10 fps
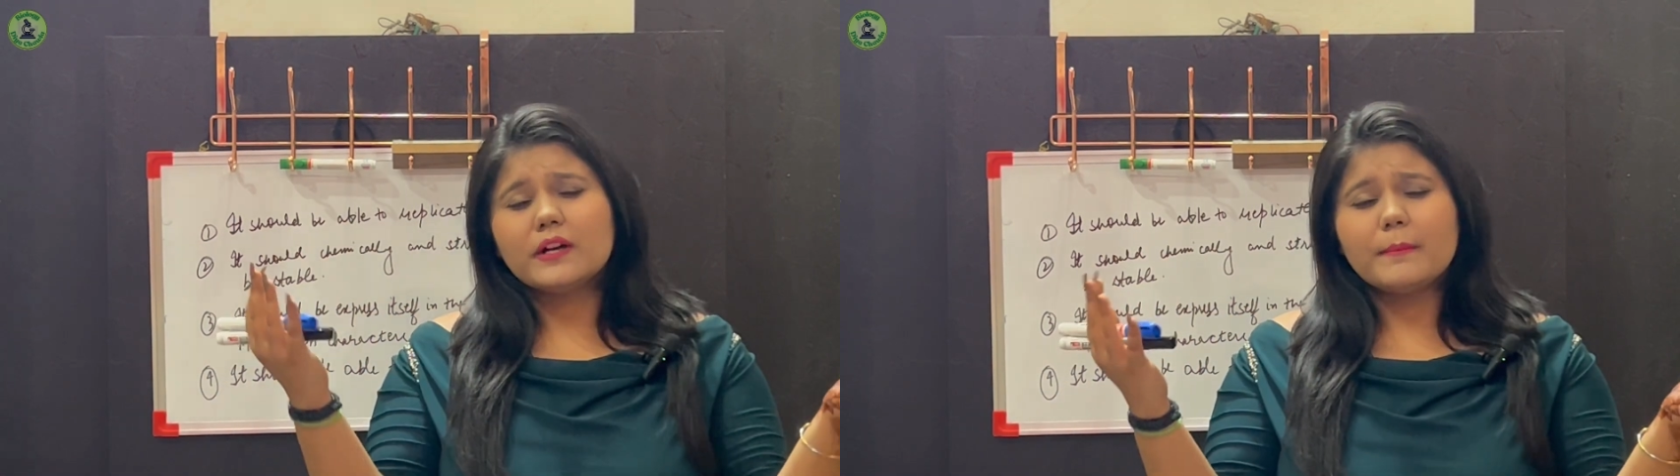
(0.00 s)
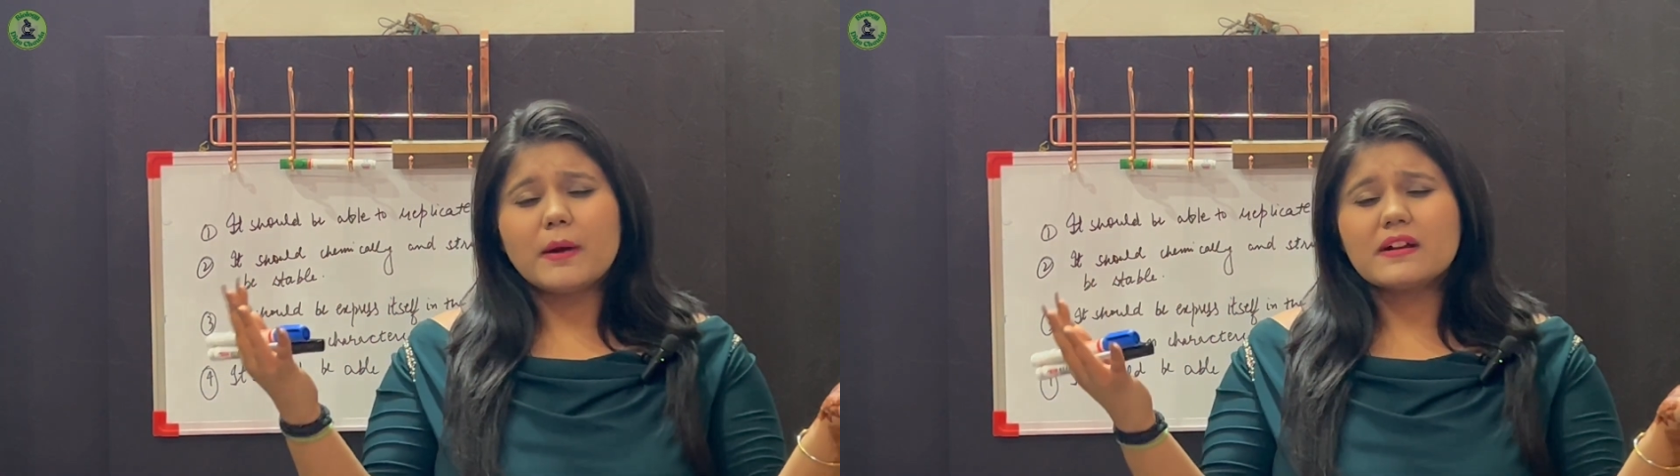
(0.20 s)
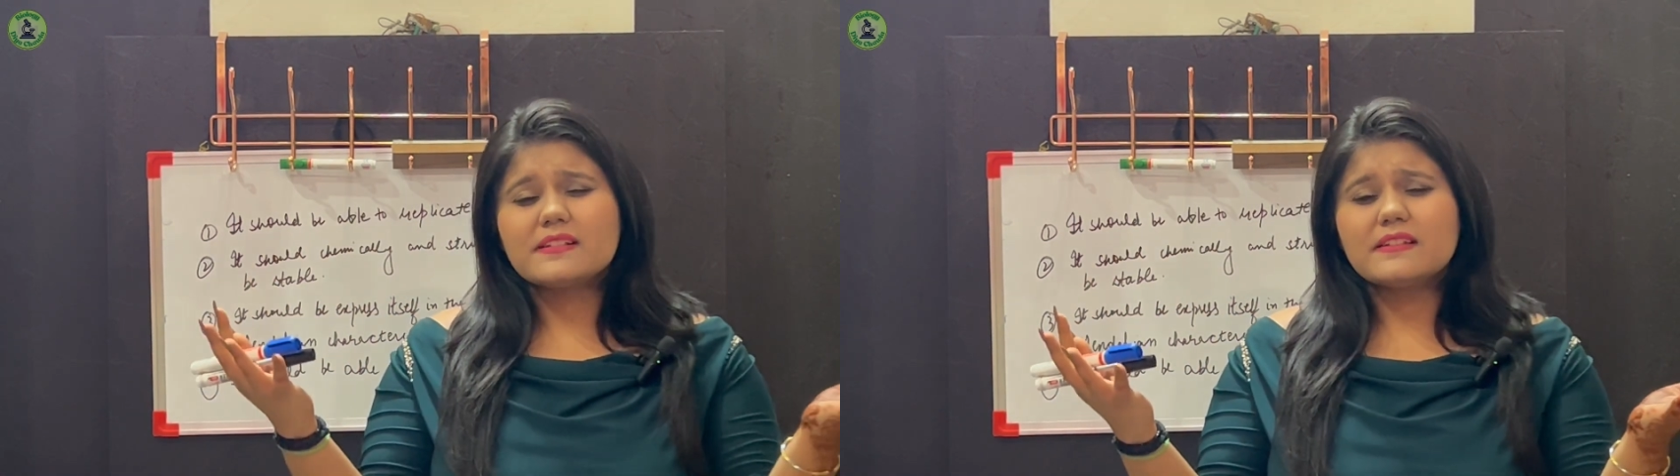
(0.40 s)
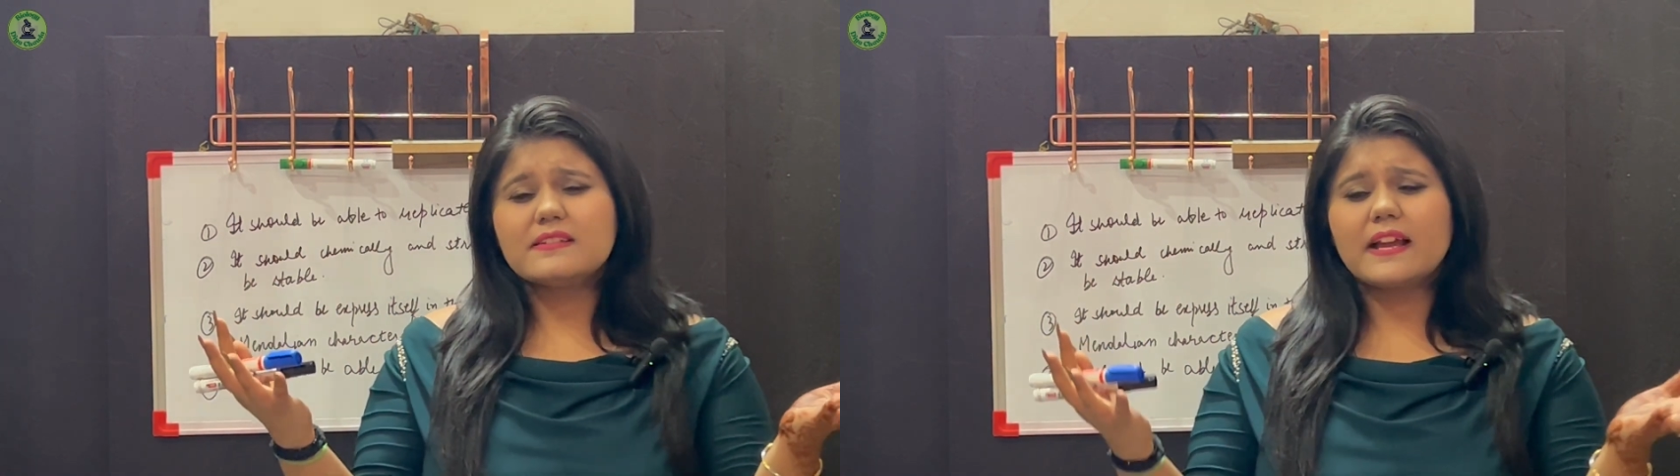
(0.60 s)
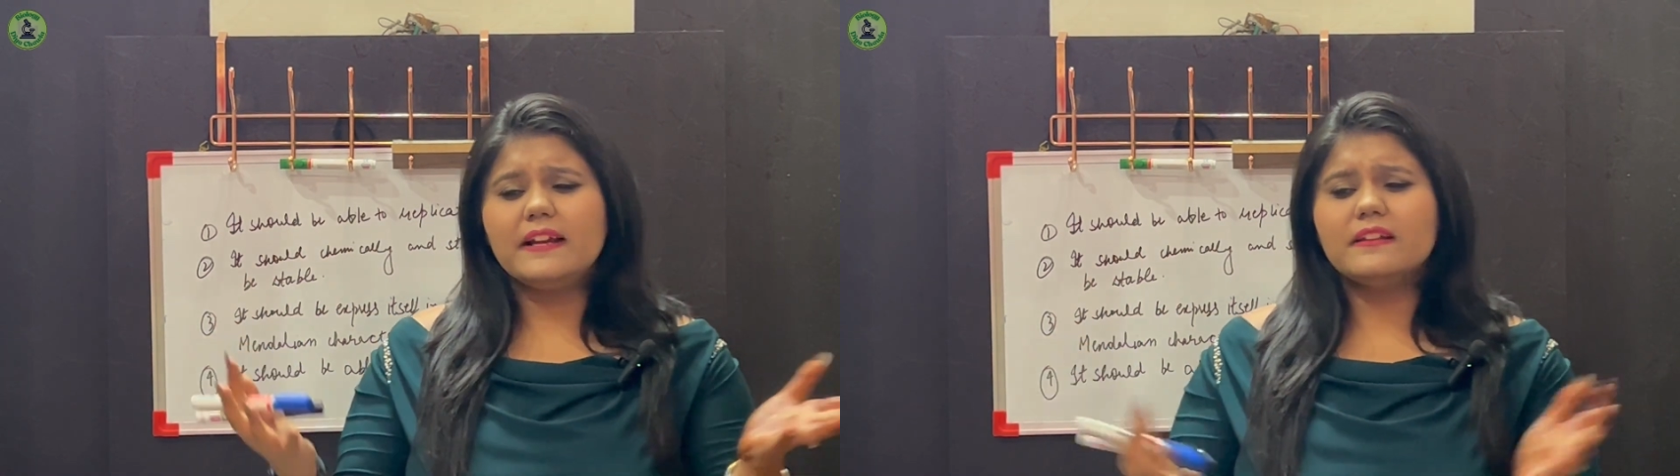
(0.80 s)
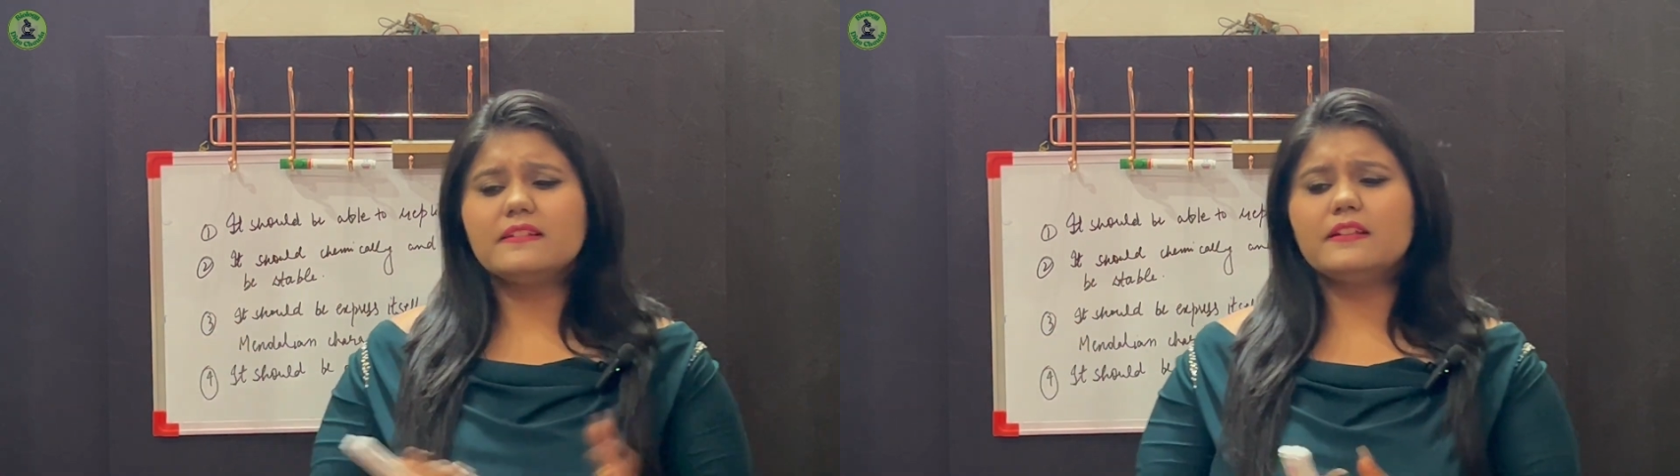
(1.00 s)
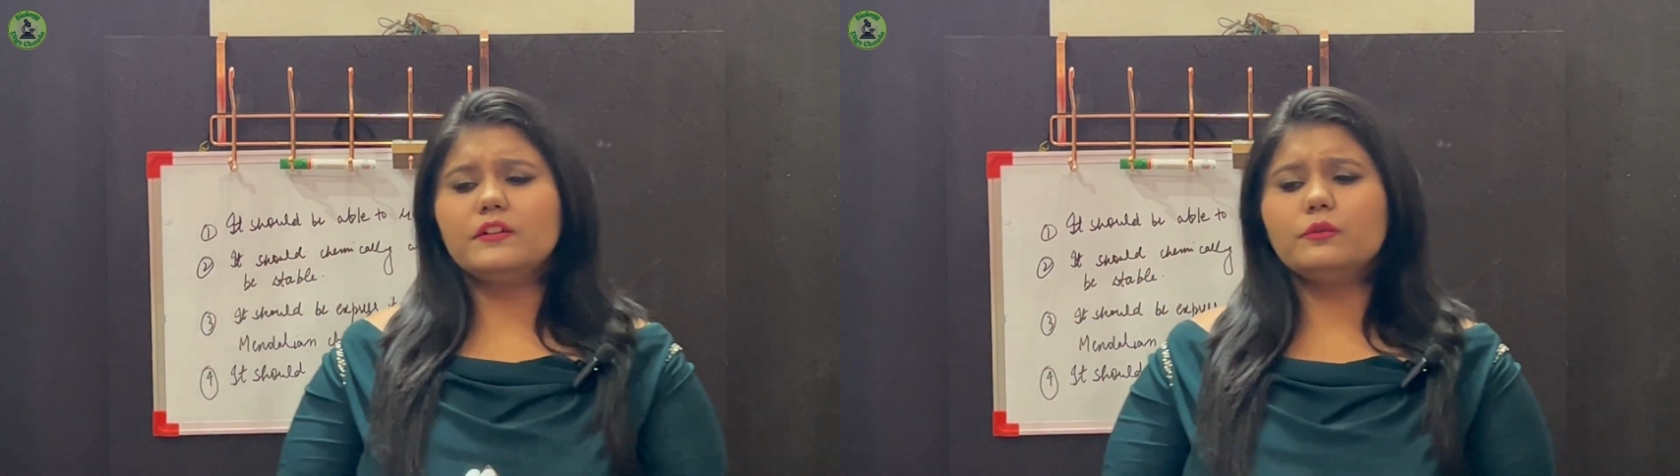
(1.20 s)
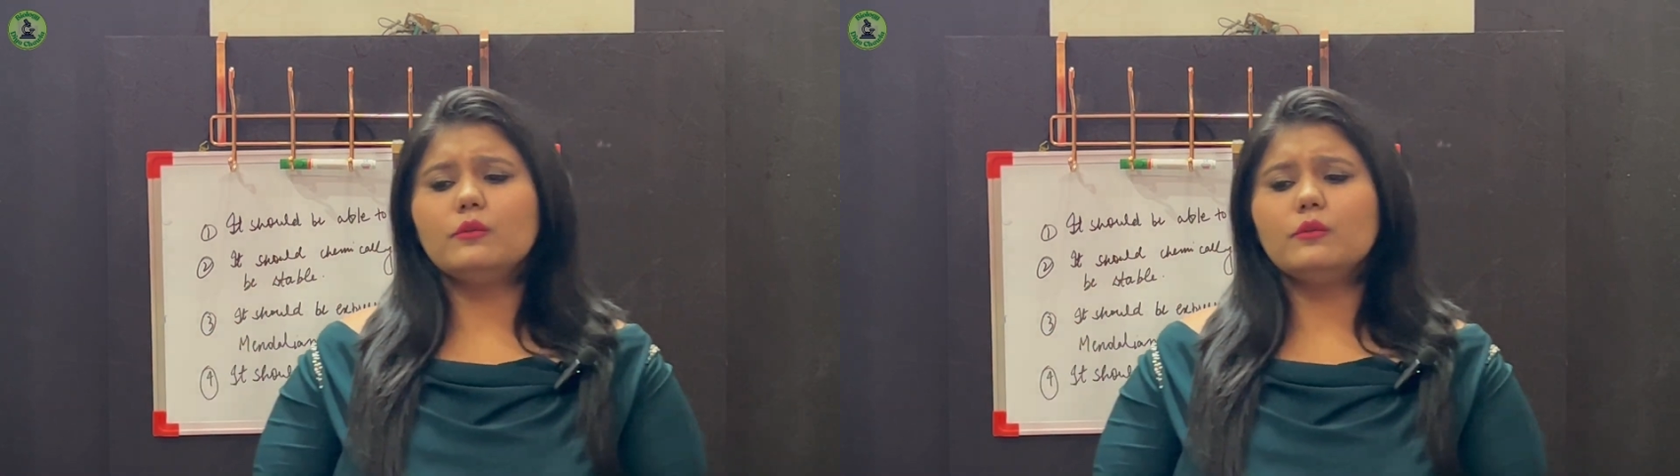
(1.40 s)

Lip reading: amongst the scientists that,